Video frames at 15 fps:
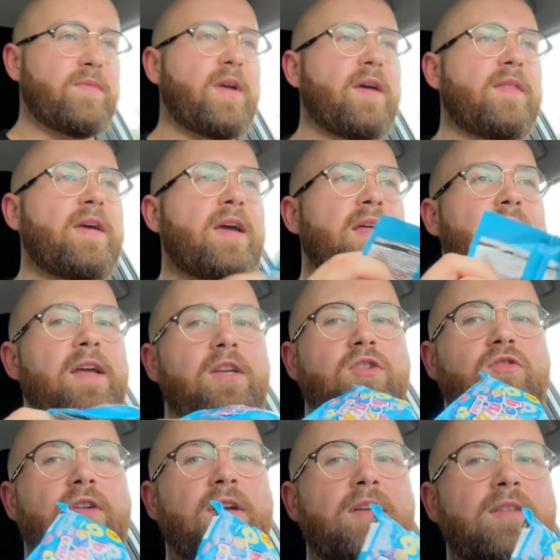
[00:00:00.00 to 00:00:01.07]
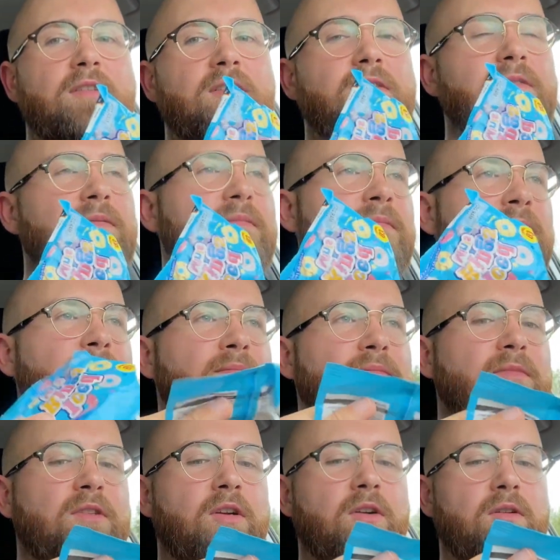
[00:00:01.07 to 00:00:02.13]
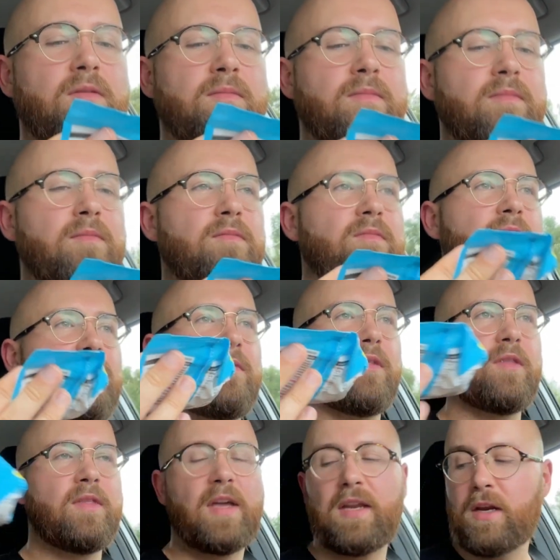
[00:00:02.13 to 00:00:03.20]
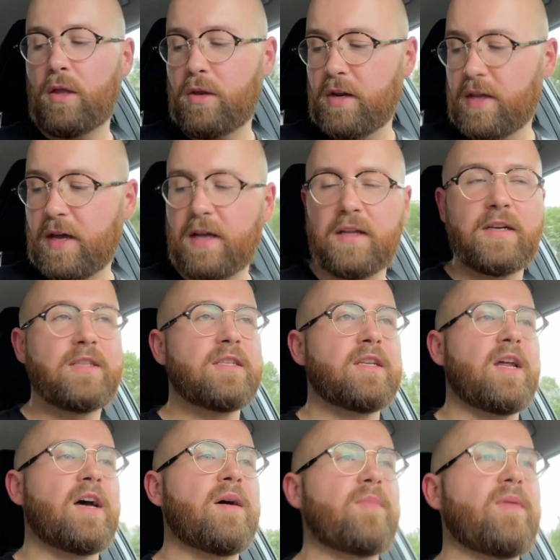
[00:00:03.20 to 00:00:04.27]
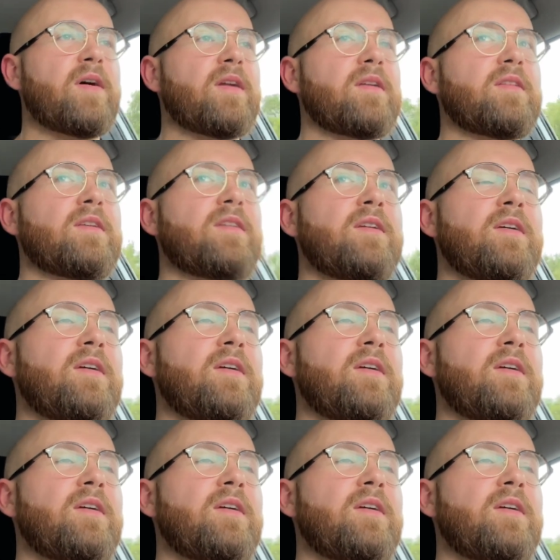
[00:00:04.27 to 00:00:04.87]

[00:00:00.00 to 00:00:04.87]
and then ice rings. I don't know, 93 calories in that apparently.